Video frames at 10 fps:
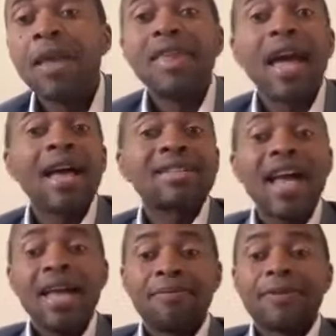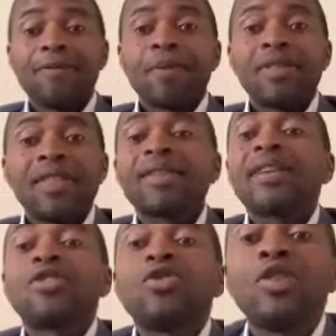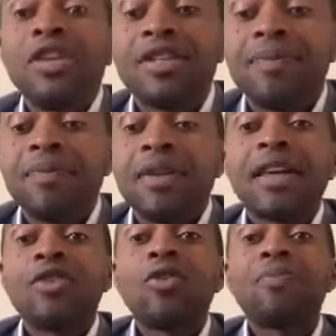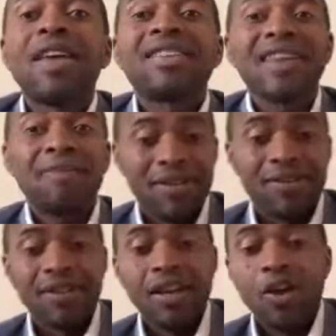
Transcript: There are times that that unity cannot be established.